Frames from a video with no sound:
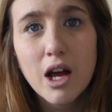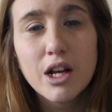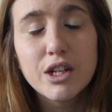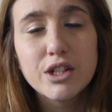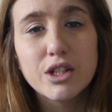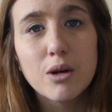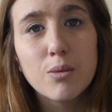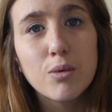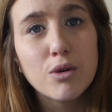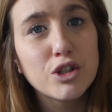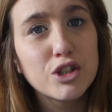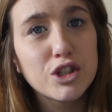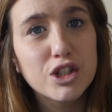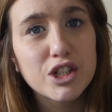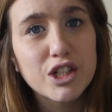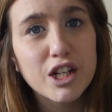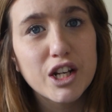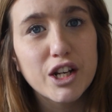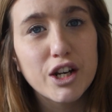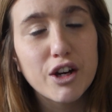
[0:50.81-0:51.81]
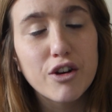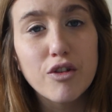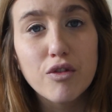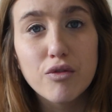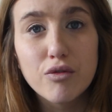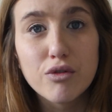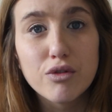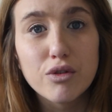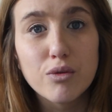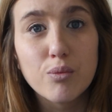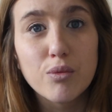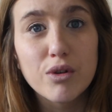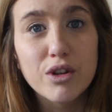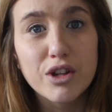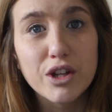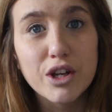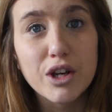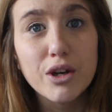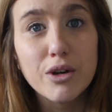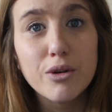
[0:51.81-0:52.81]
so I was just going to go through them
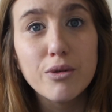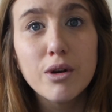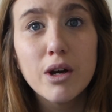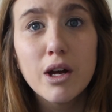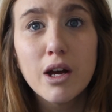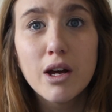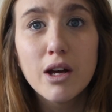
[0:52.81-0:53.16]
with you.